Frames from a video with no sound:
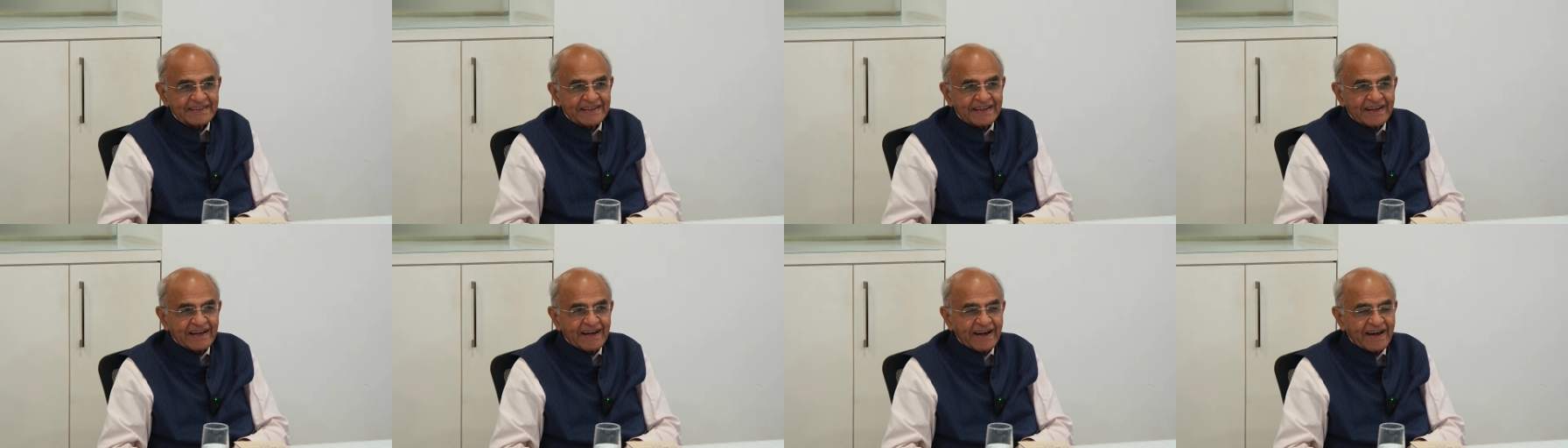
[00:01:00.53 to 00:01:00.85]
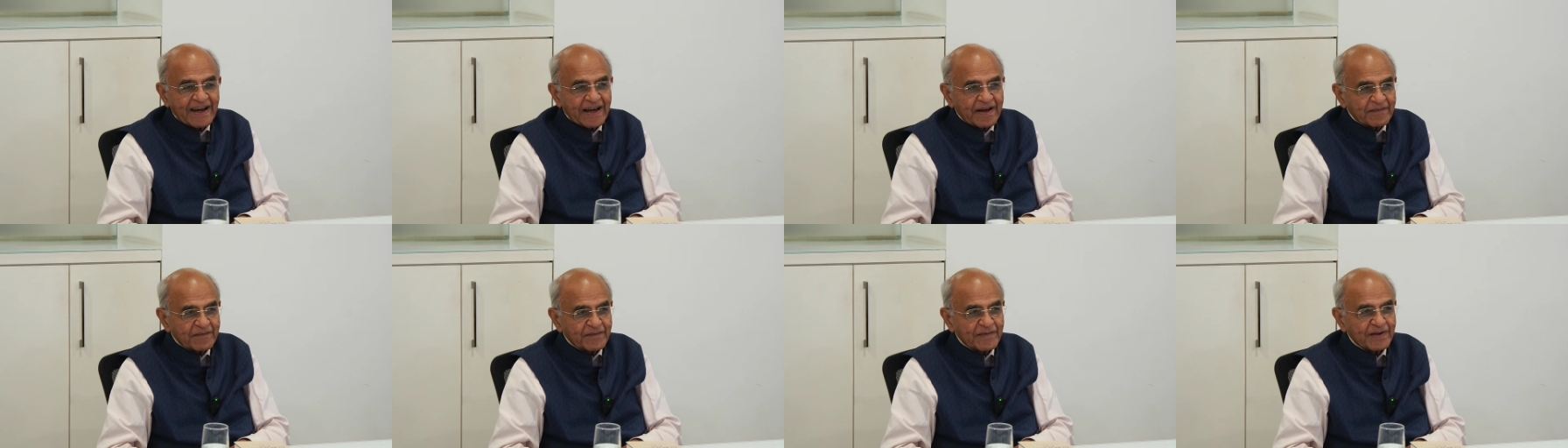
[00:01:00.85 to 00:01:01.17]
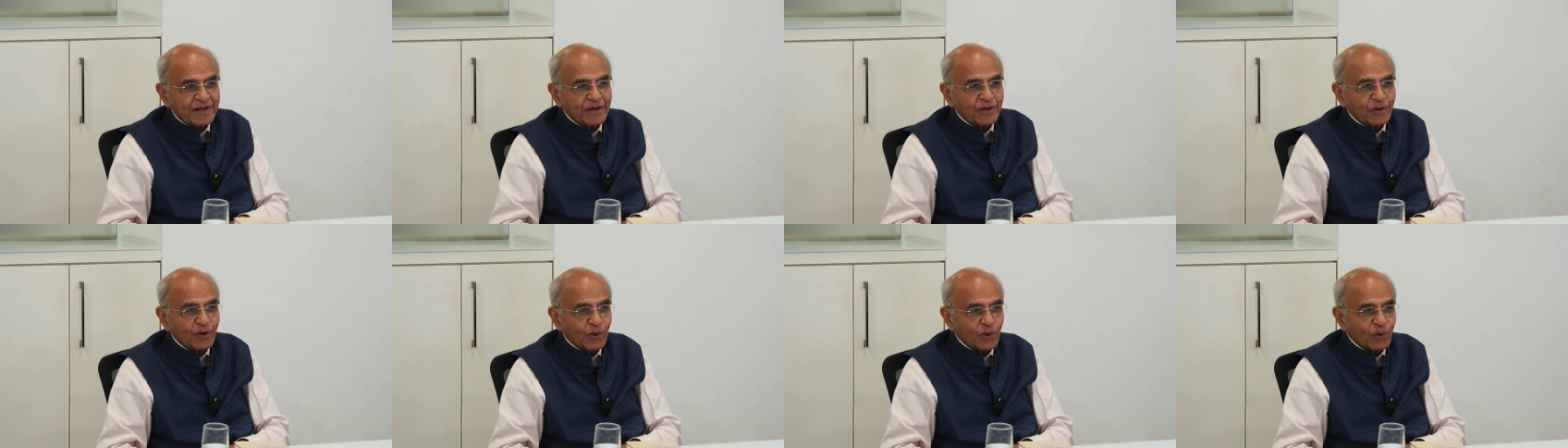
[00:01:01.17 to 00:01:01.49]
I'm
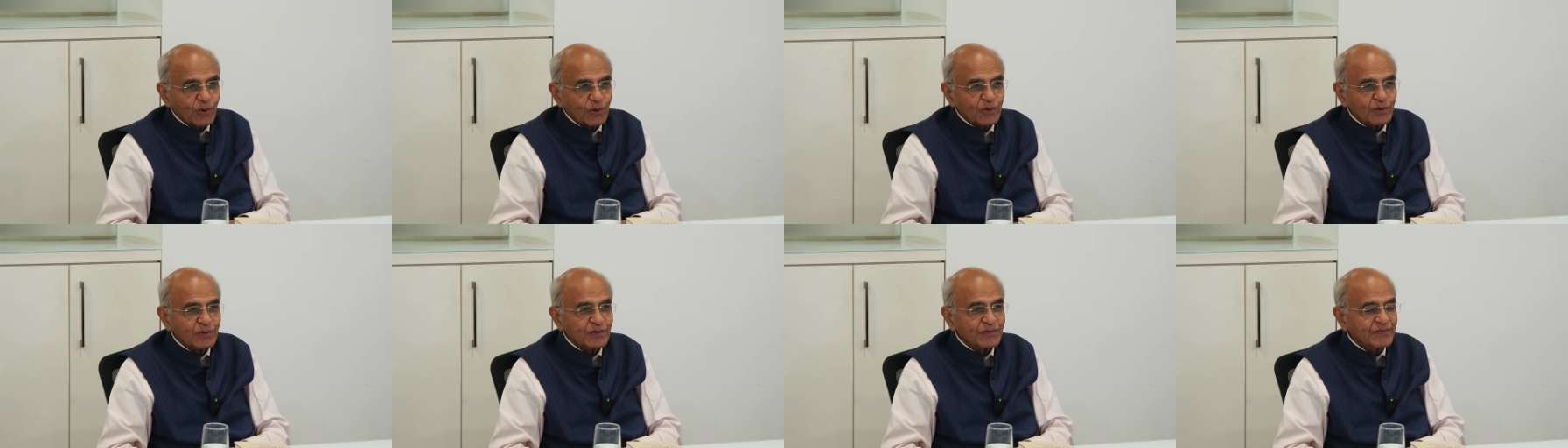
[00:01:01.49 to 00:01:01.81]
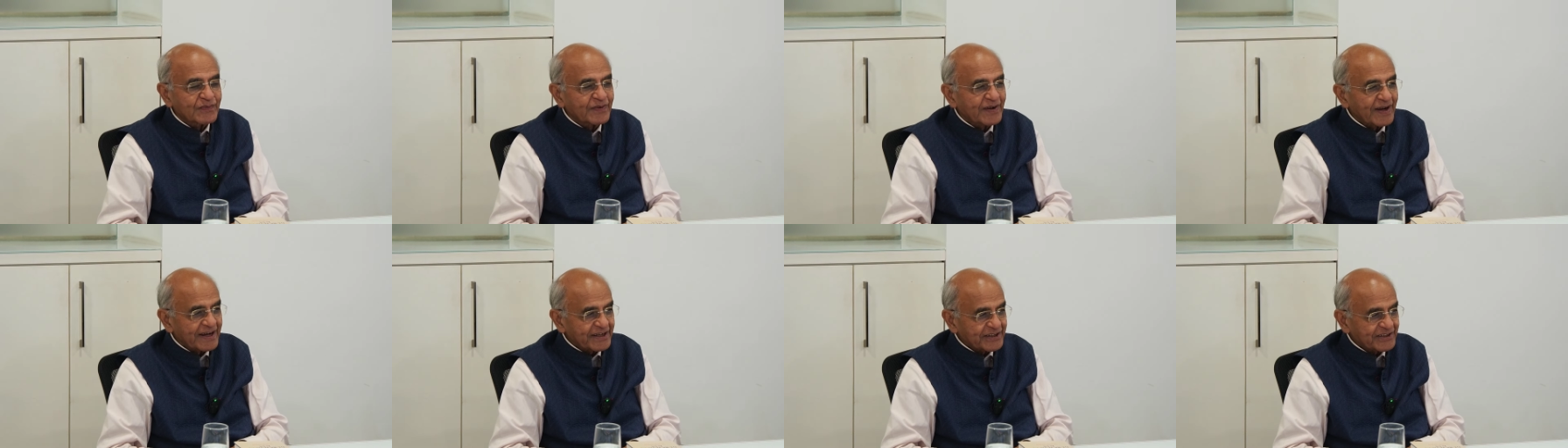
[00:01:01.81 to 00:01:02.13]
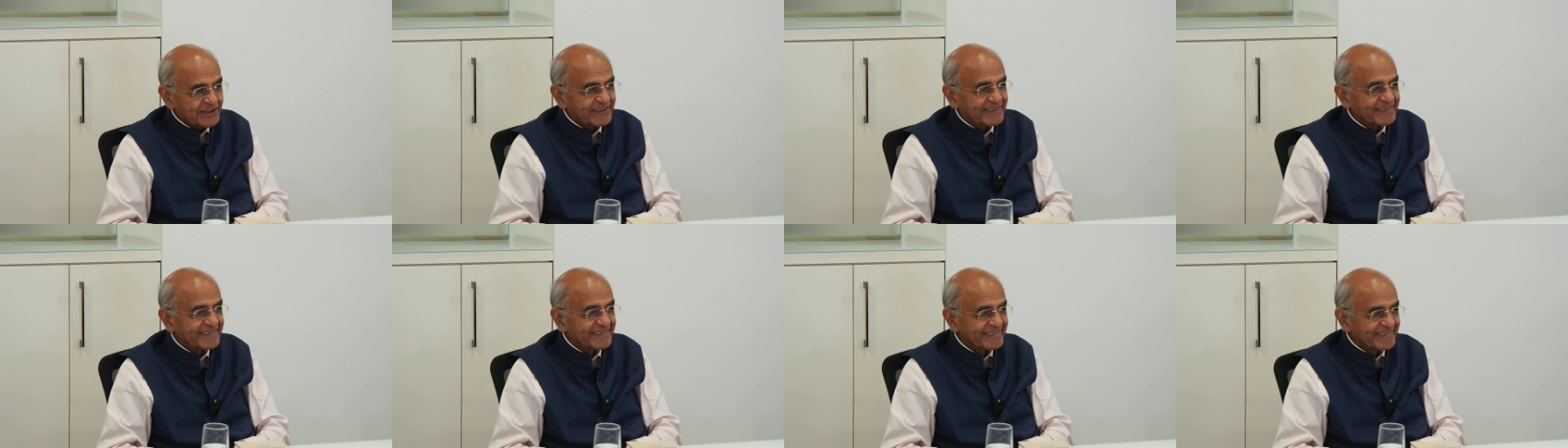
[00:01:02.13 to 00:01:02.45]
an old
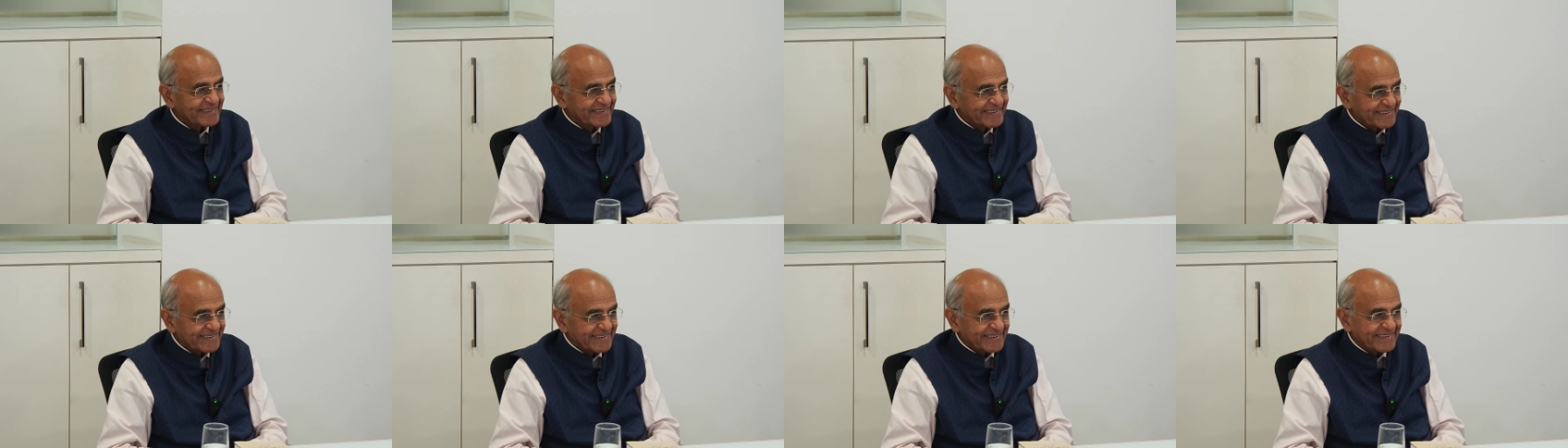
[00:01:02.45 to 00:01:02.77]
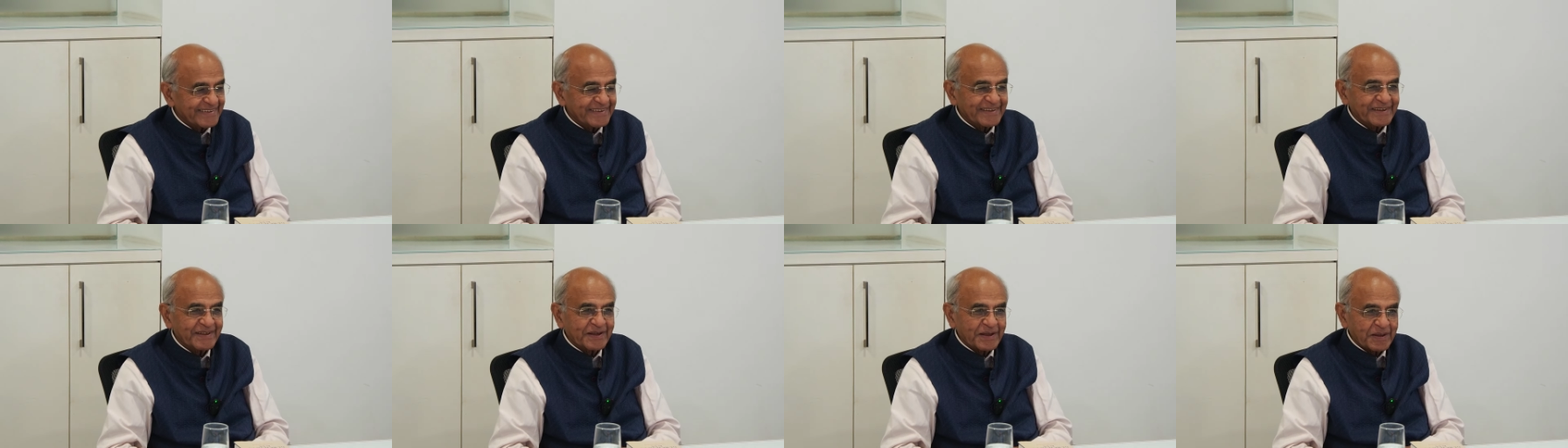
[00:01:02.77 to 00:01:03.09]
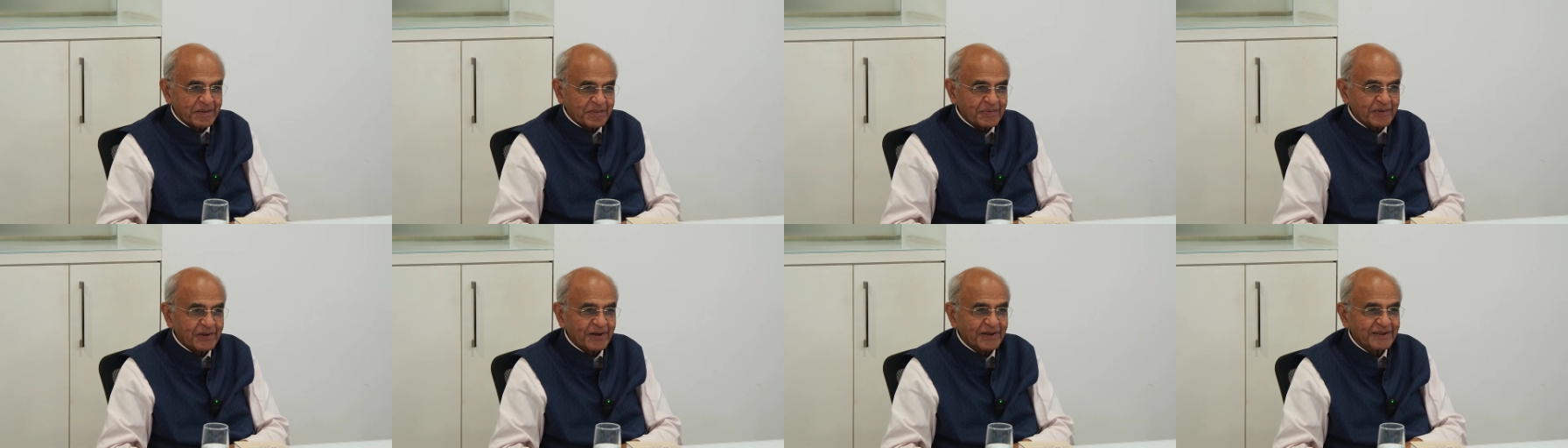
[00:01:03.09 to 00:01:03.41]
fashioned
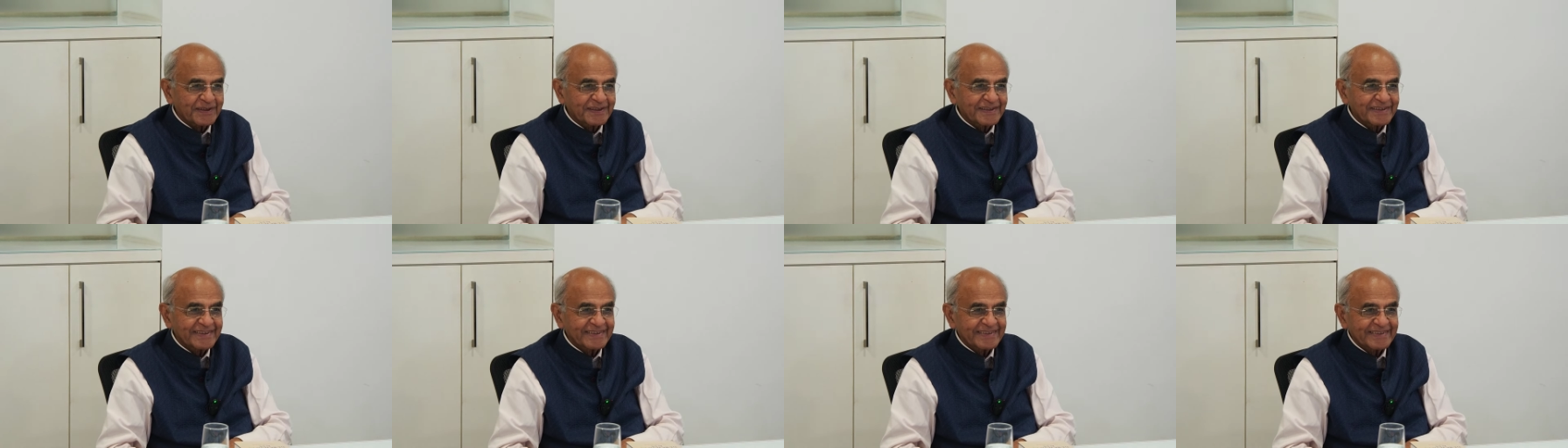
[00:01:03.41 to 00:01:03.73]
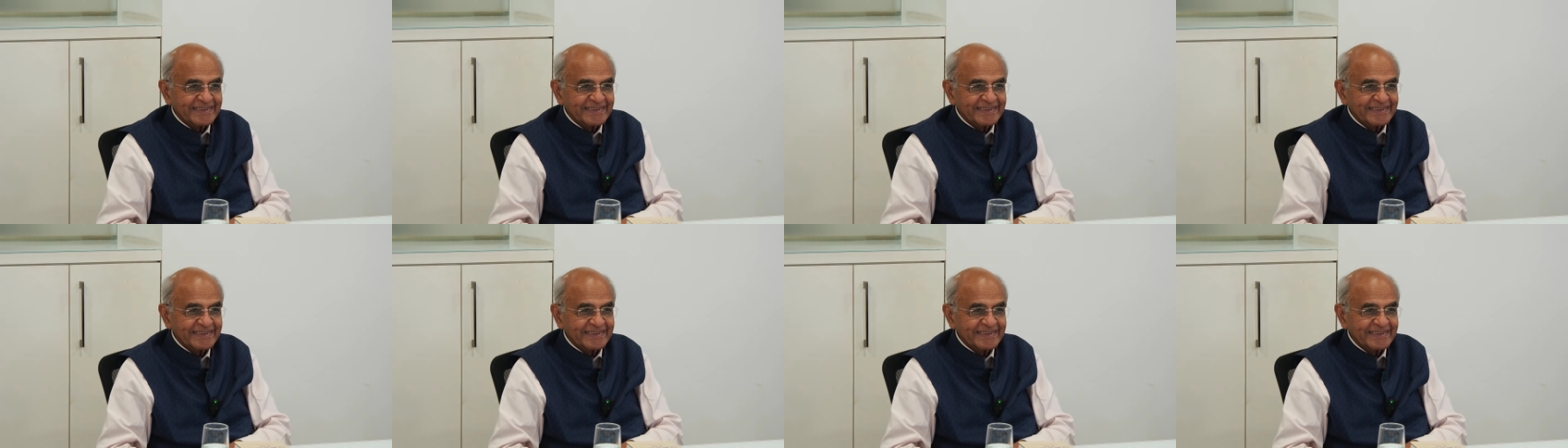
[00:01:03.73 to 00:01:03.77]
liberal.